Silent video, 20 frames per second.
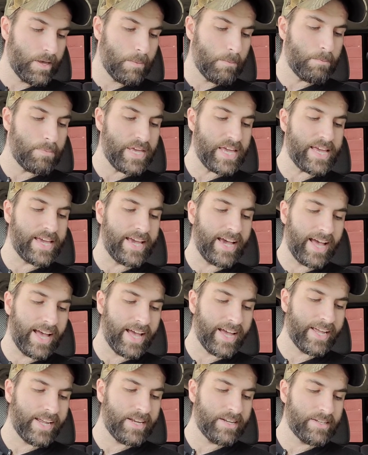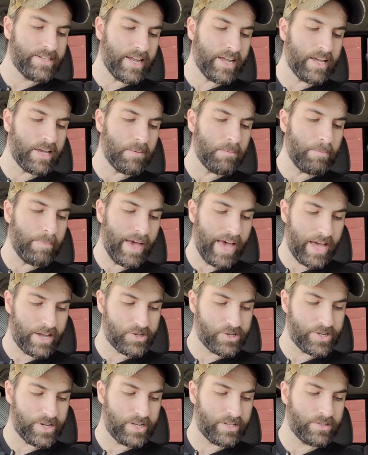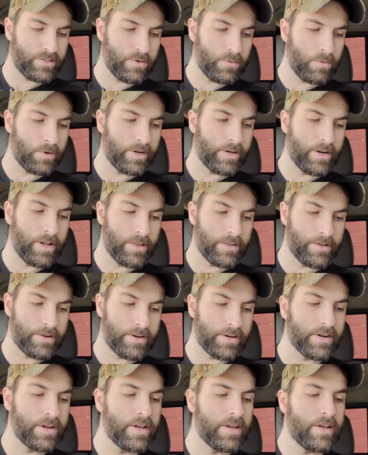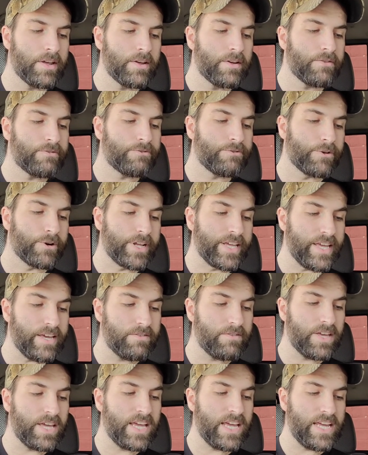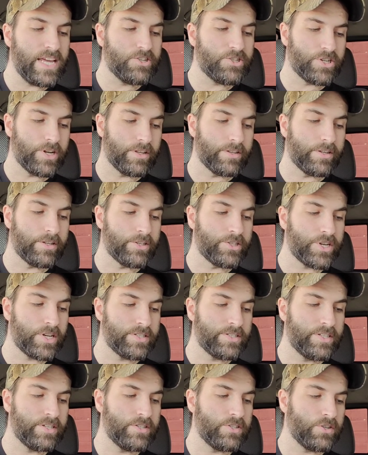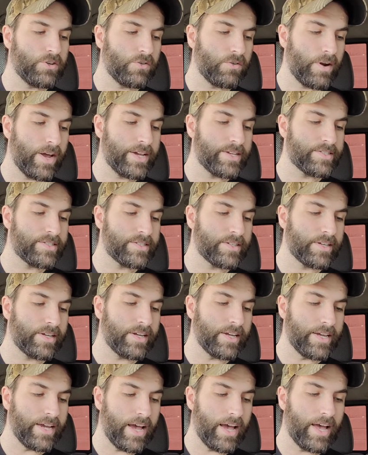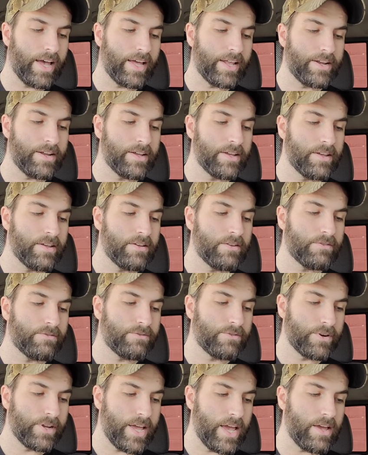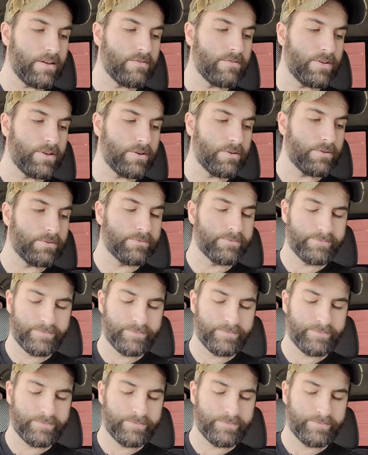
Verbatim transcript: "Be kind and compassionate to one another, forgiving each other, just as Christ God forgave you."